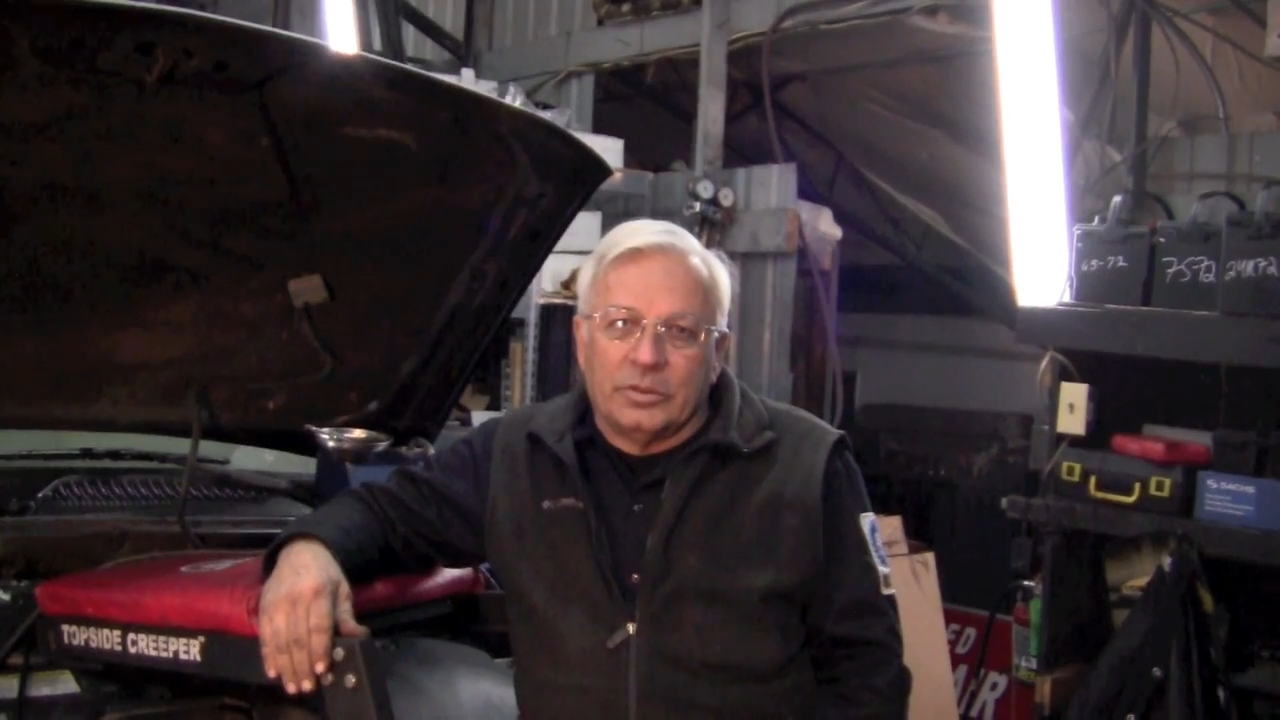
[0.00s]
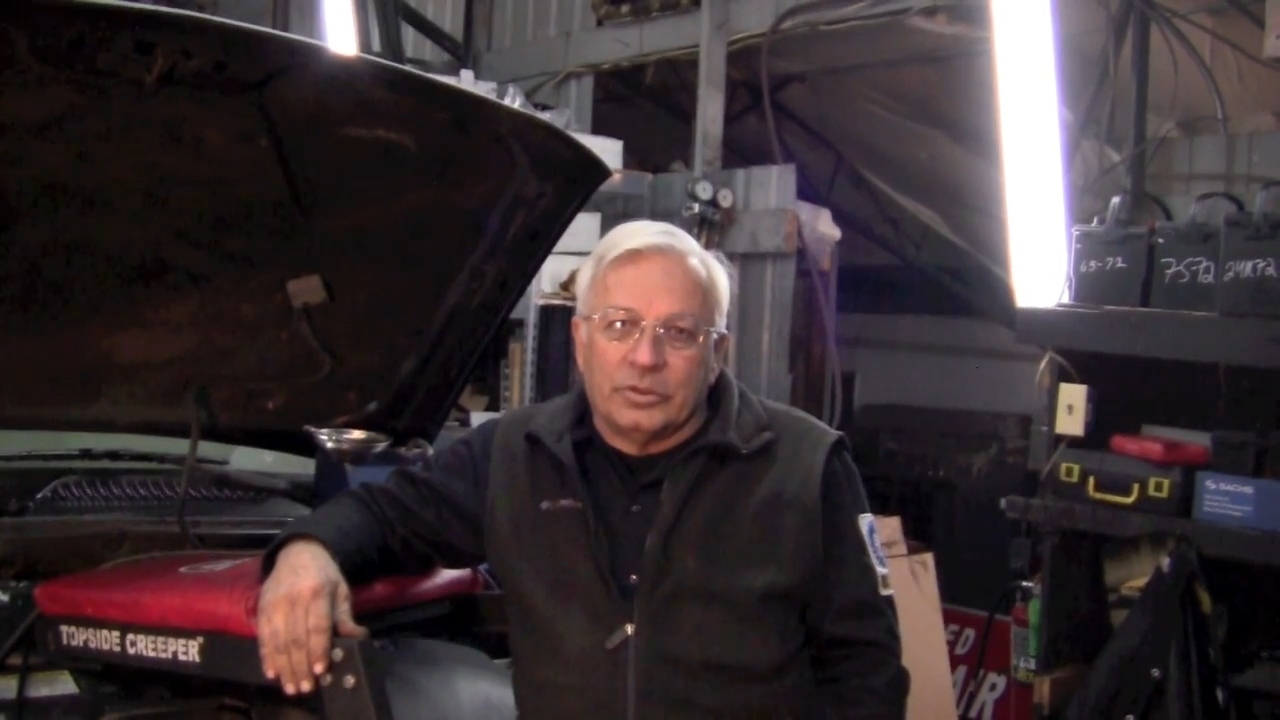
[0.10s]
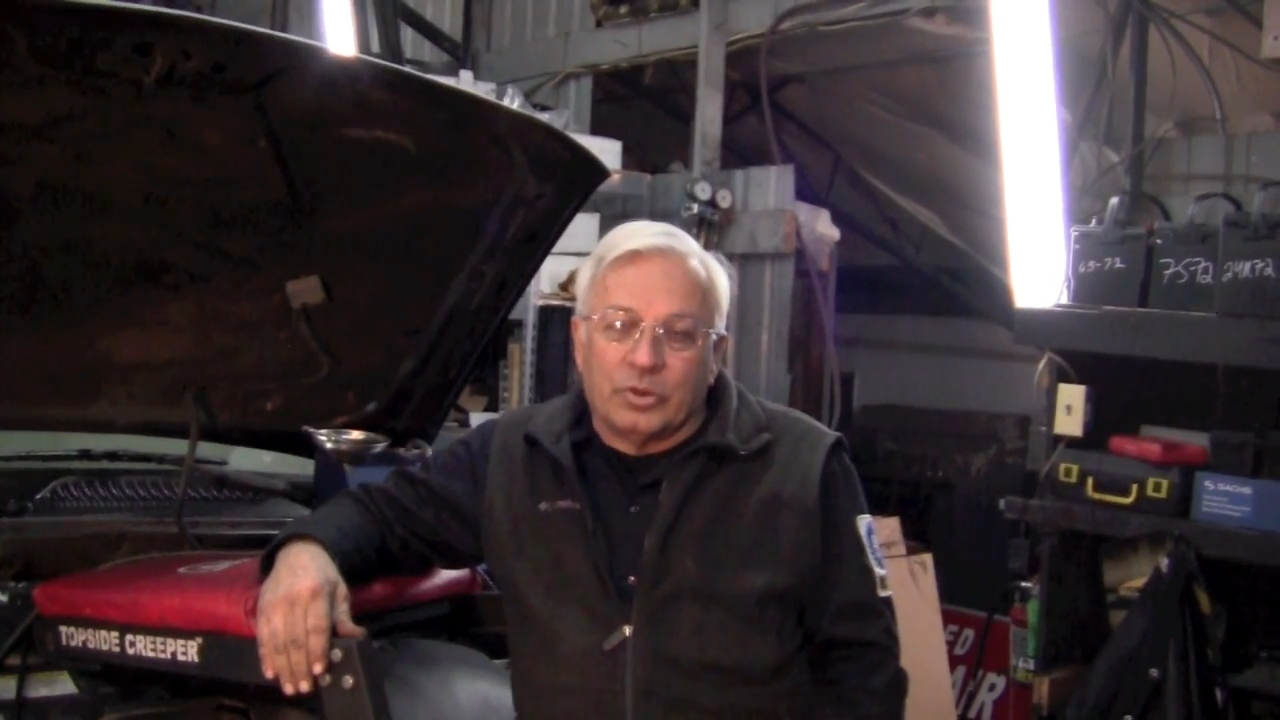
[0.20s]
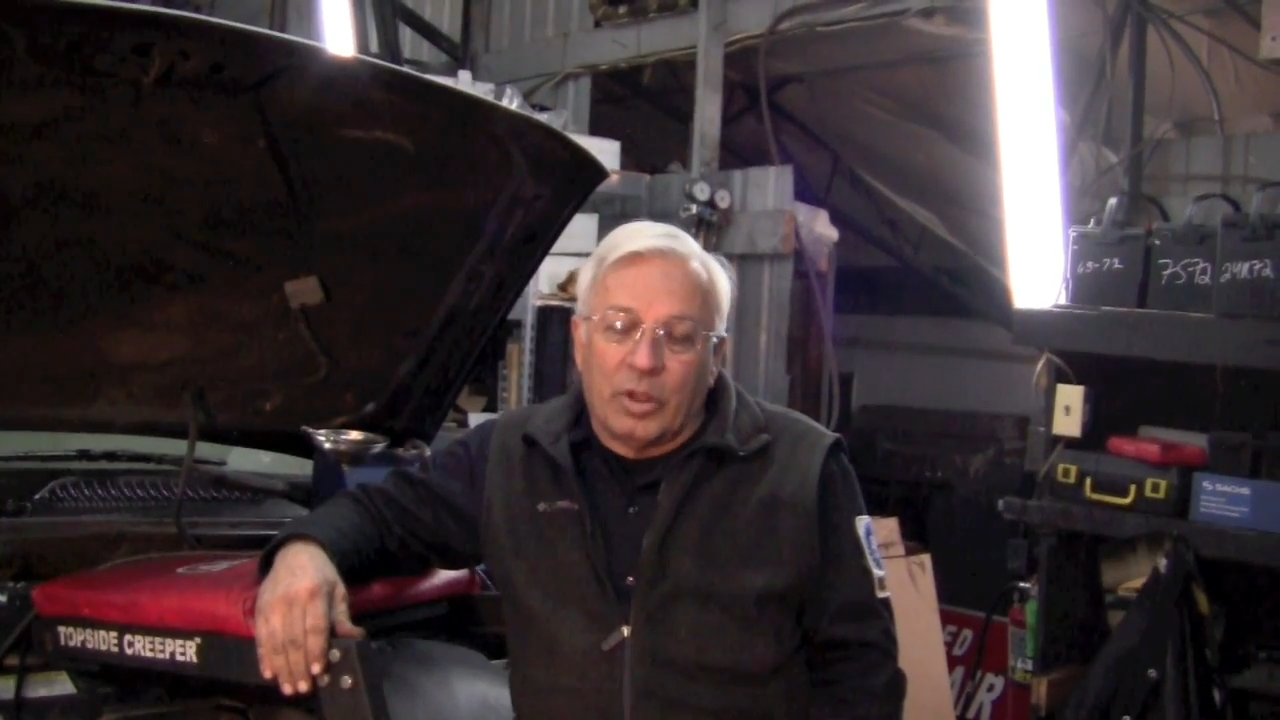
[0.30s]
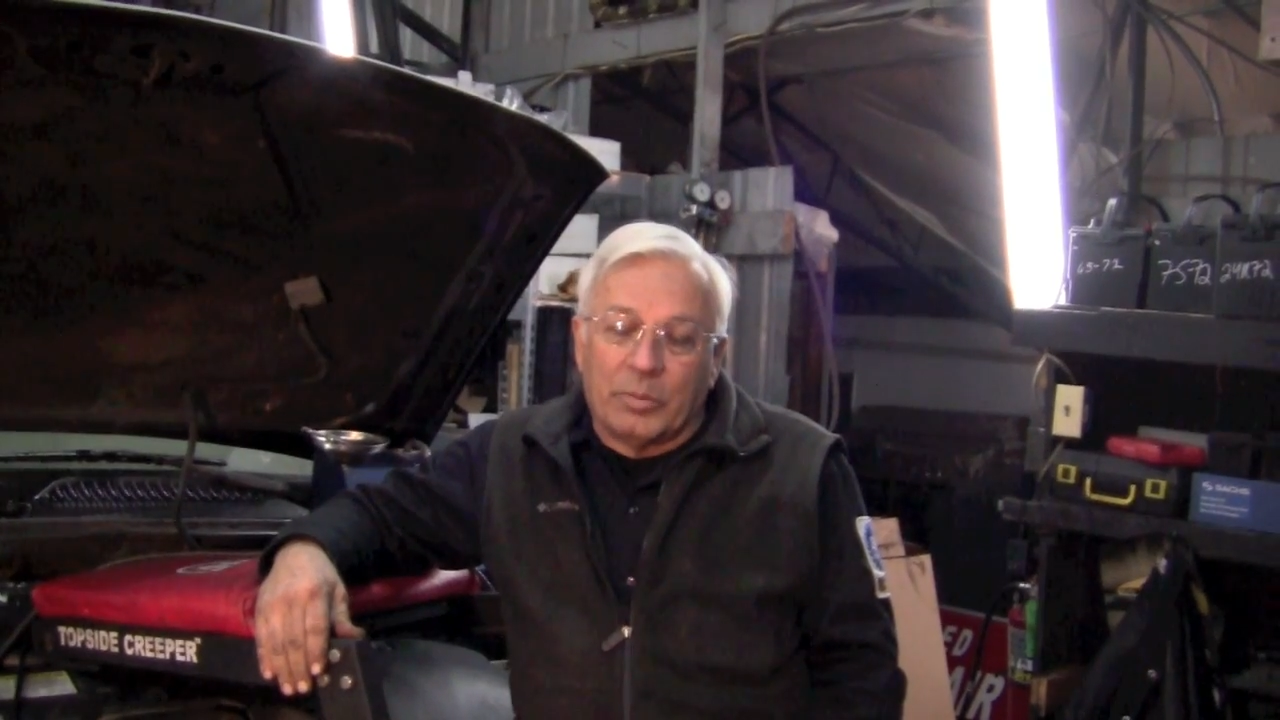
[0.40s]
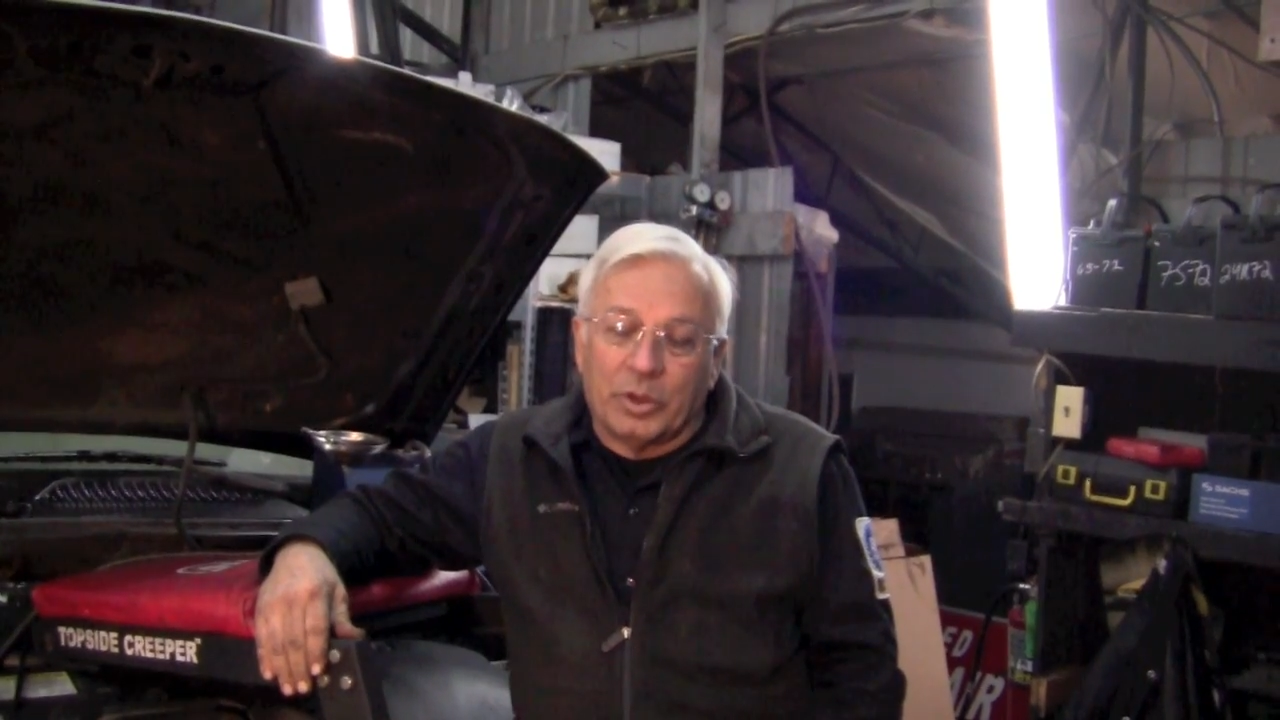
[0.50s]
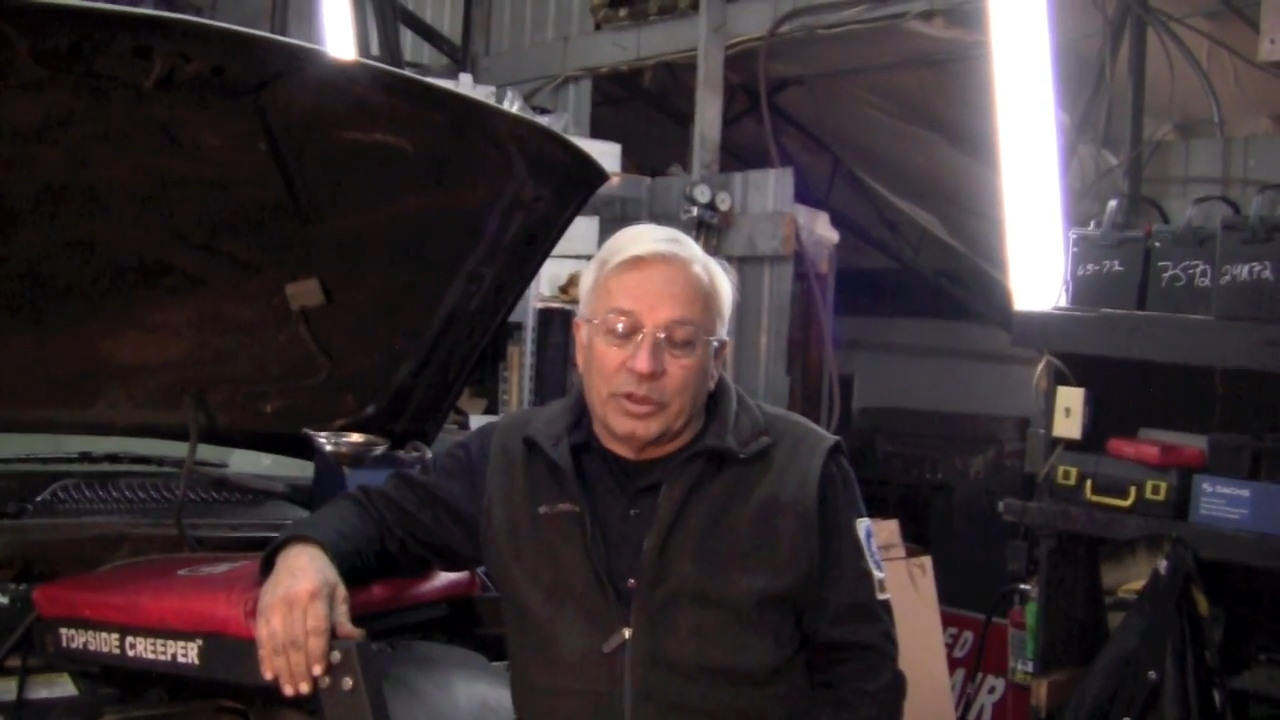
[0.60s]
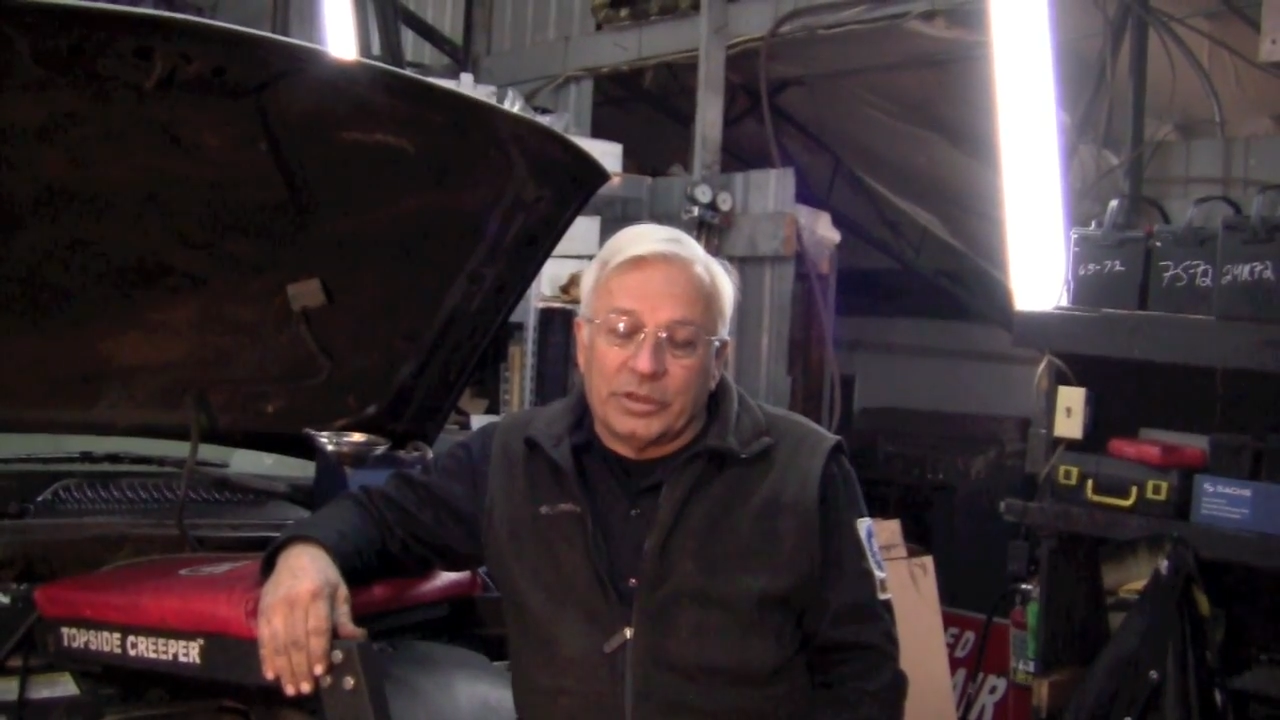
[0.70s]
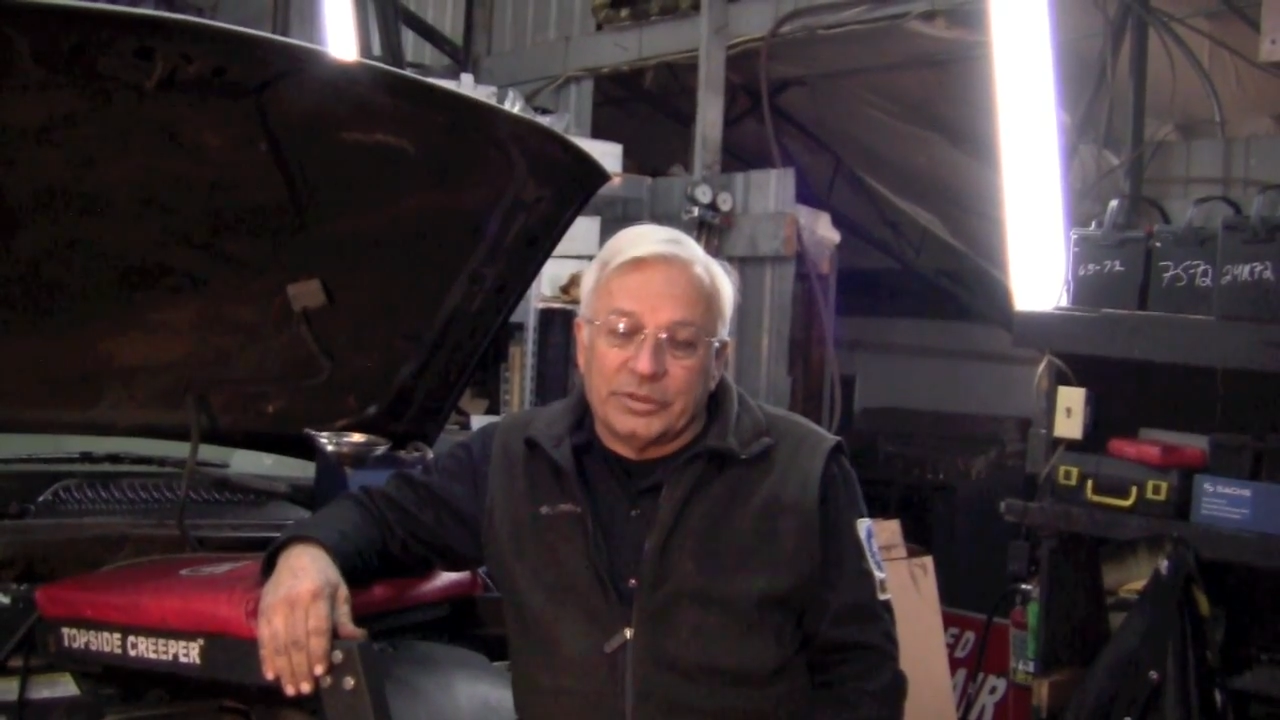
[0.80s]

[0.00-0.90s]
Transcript: So I'm going